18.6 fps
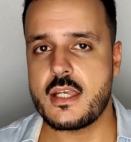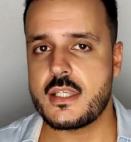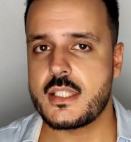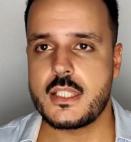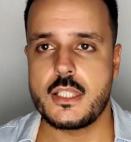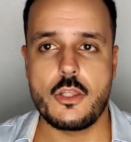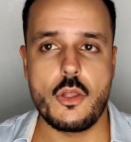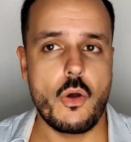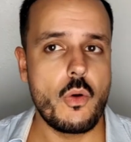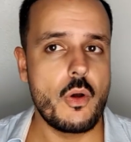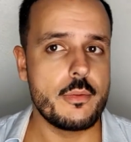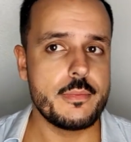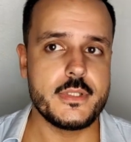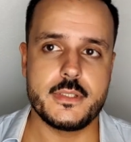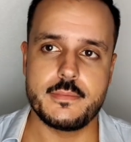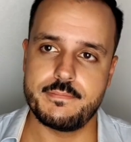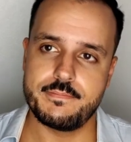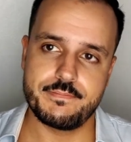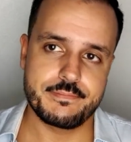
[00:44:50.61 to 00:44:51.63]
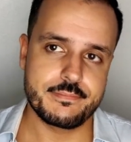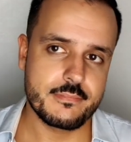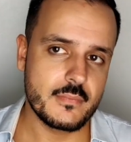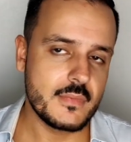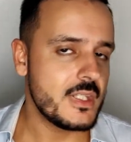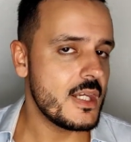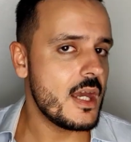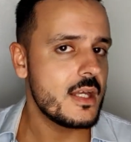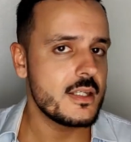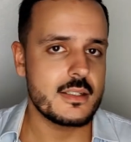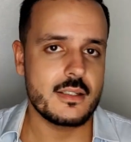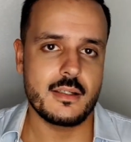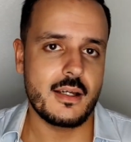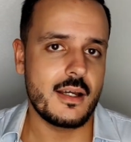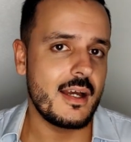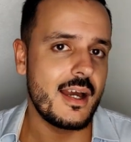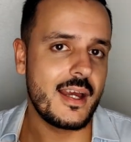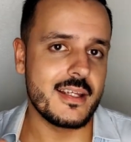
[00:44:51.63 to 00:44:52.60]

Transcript: Yes, no, I mean, yeah,